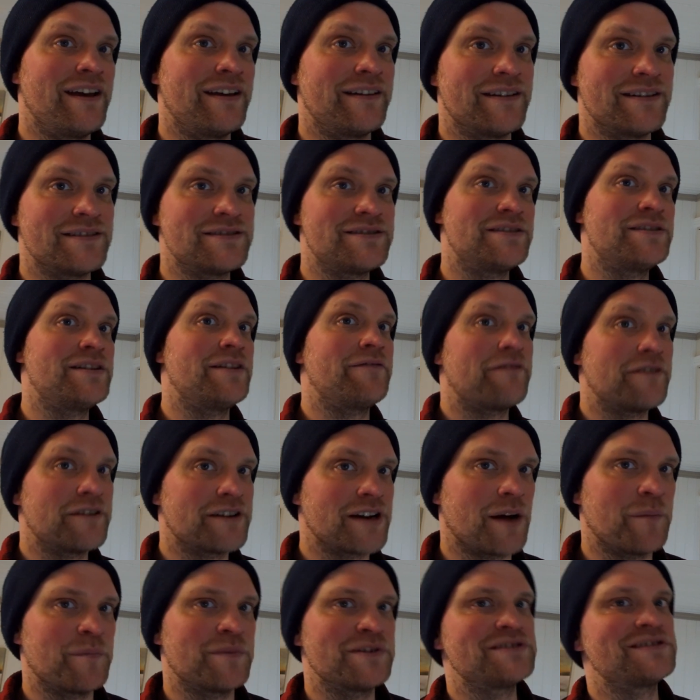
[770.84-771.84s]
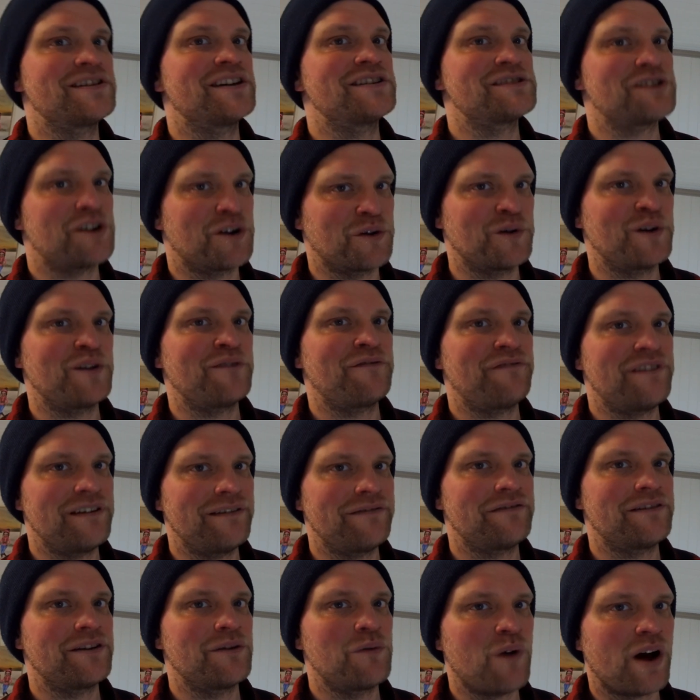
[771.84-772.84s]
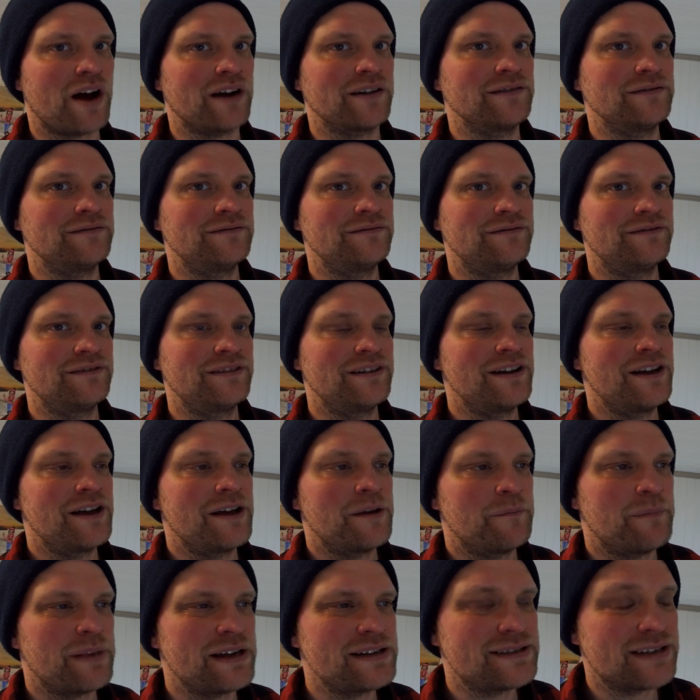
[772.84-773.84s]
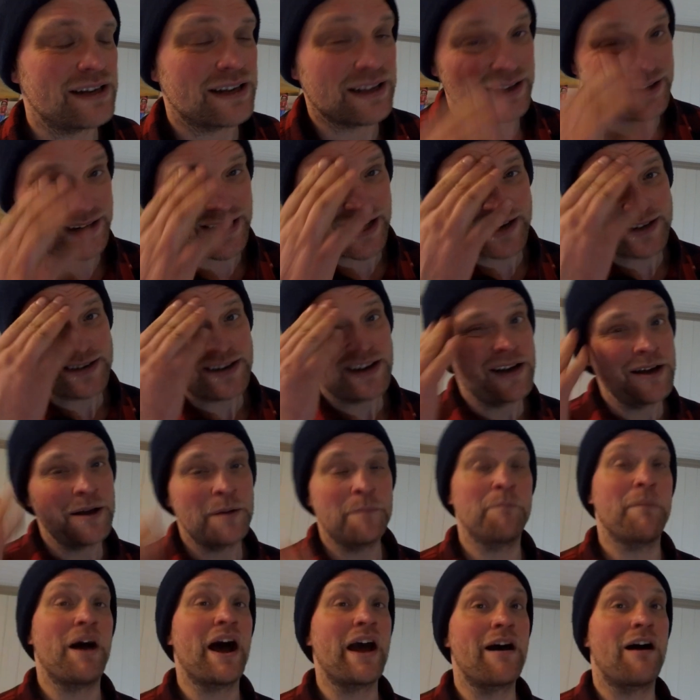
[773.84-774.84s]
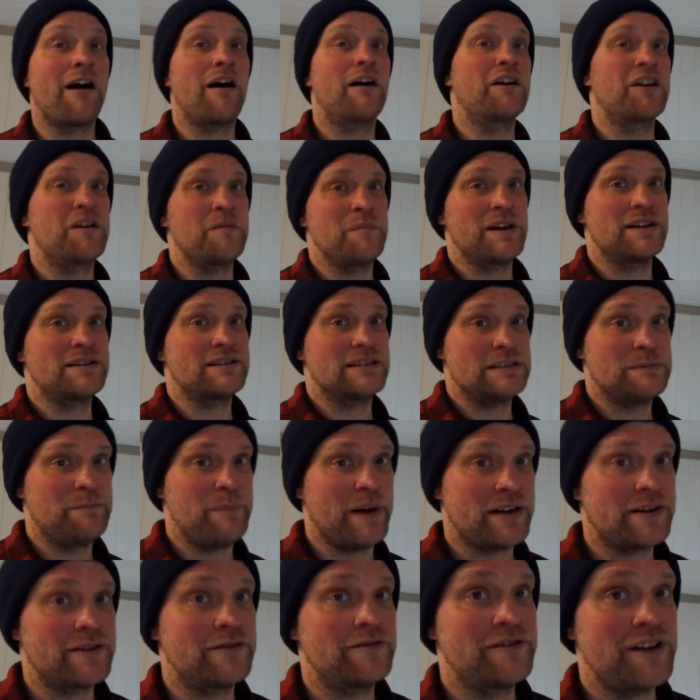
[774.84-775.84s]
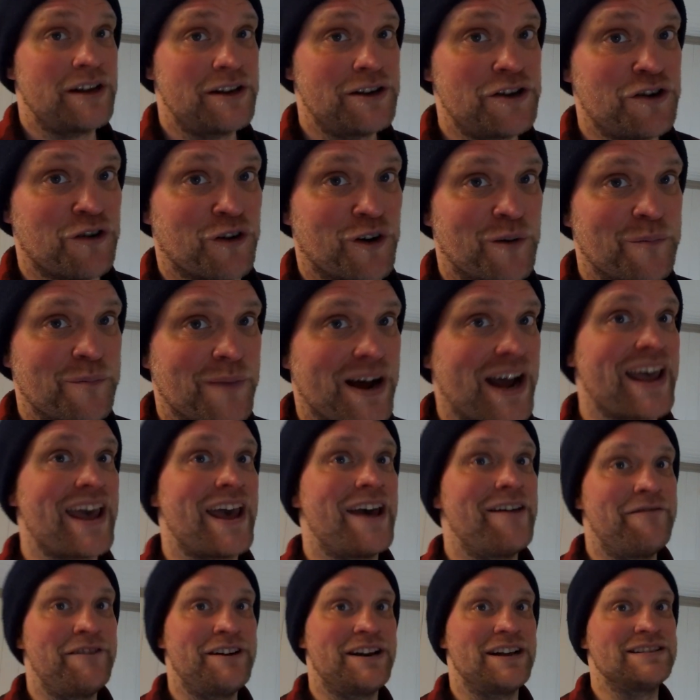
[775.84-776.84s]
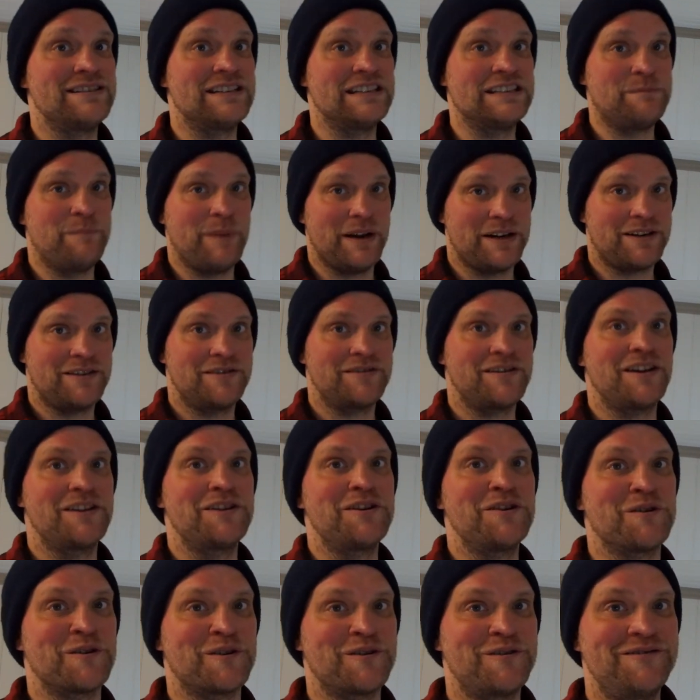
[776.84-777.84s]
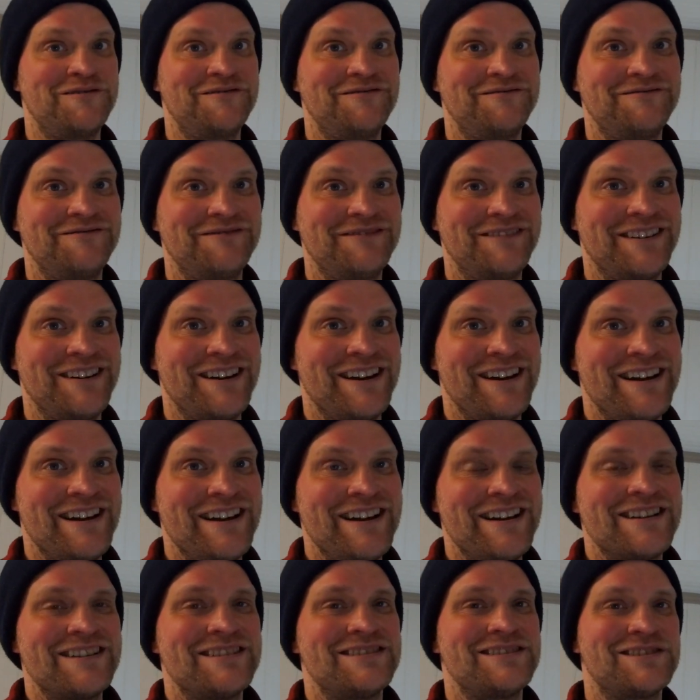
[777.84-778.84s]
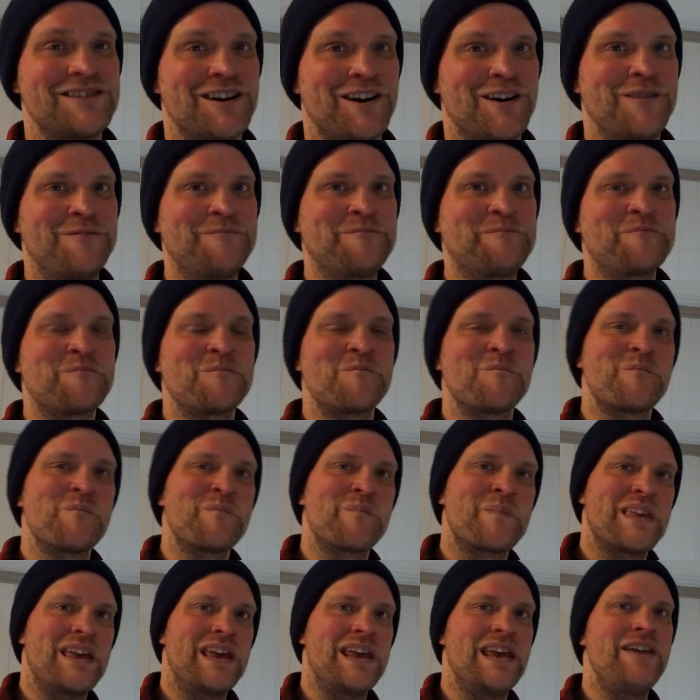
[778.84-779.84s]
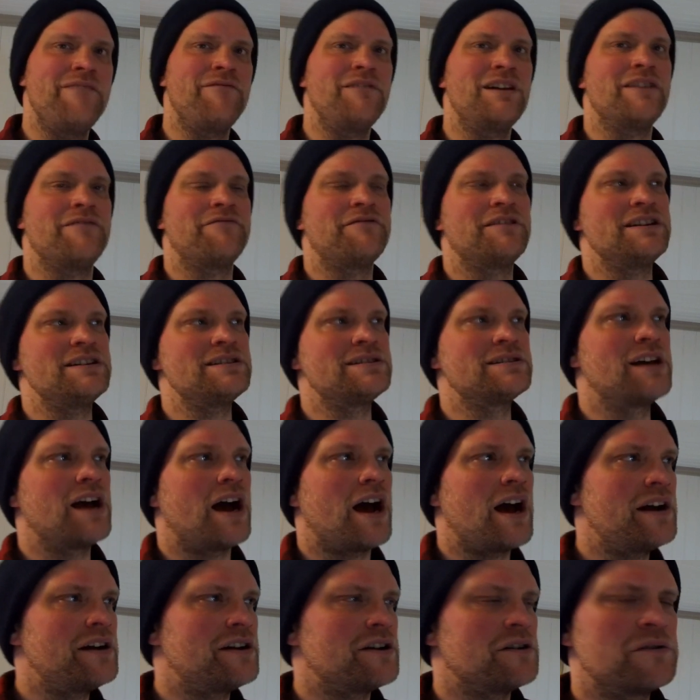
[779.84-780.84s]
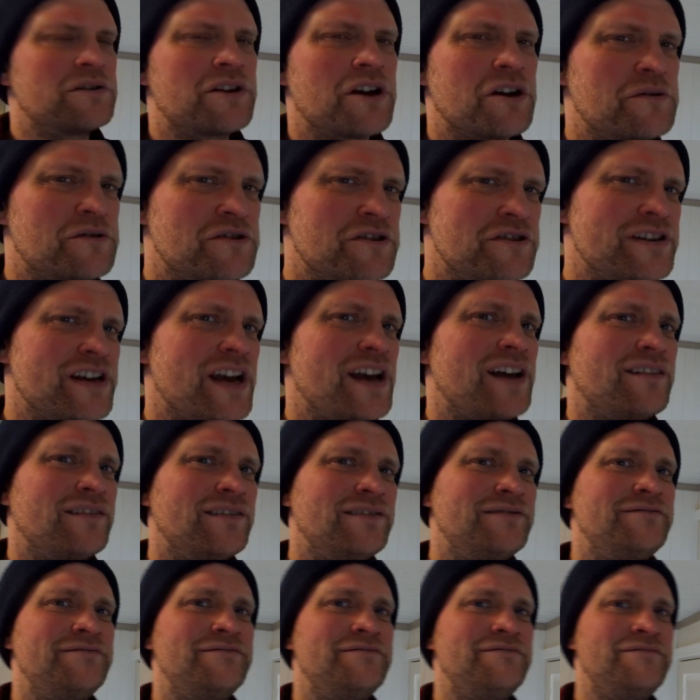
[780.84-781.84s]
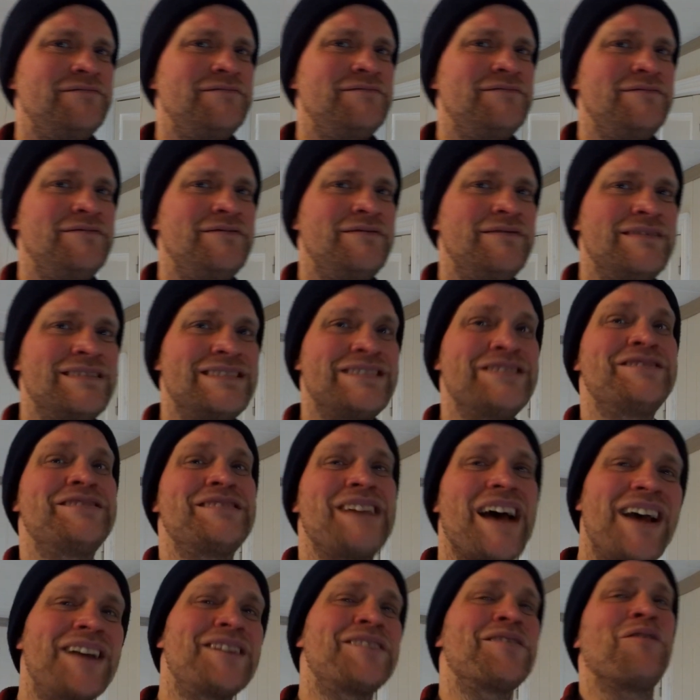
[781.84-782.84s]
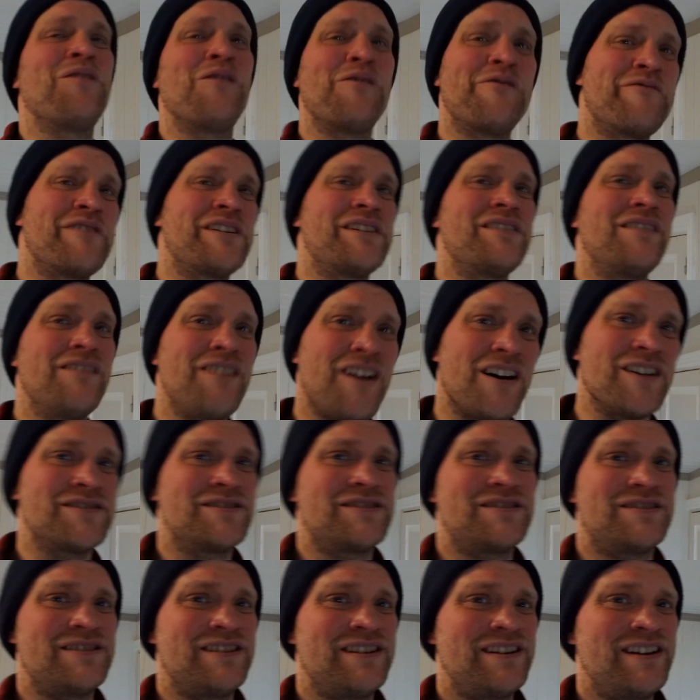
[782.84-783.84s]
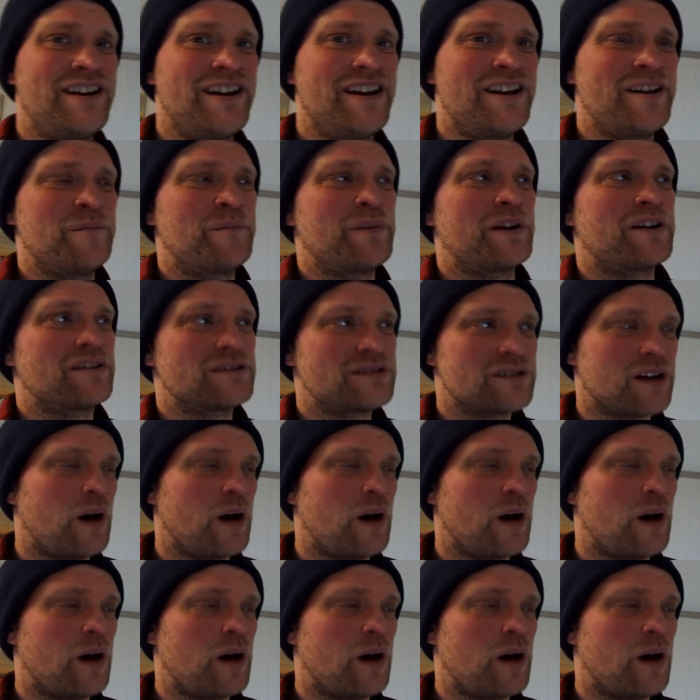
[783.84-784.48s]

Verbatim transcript: there's a different numbers. There's only 51 basically that my argument is better than your, my evidence is better than your. So even if this guy don't go to jail, society already lost because